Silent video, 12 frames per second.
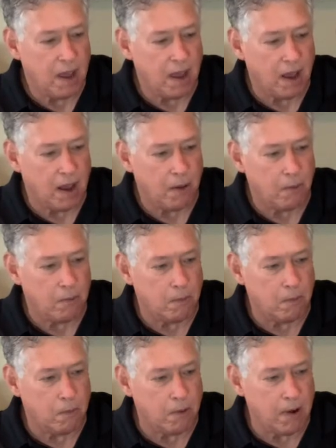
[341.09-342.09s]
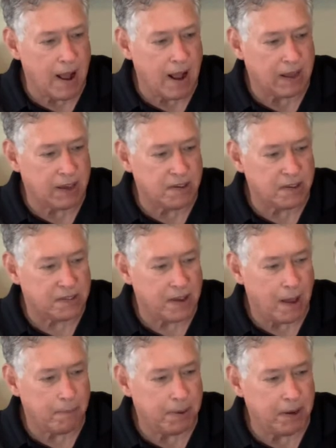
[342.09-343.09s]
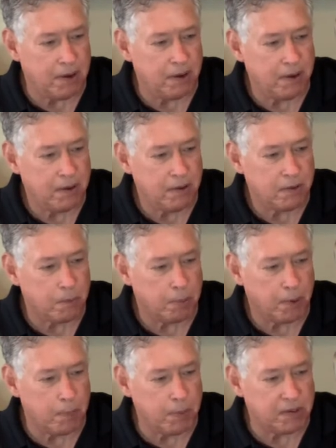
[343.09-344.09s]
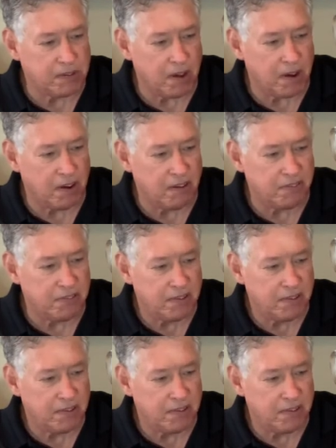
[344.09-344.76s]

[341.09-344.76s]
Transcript: we're not going to stop here. The purpose of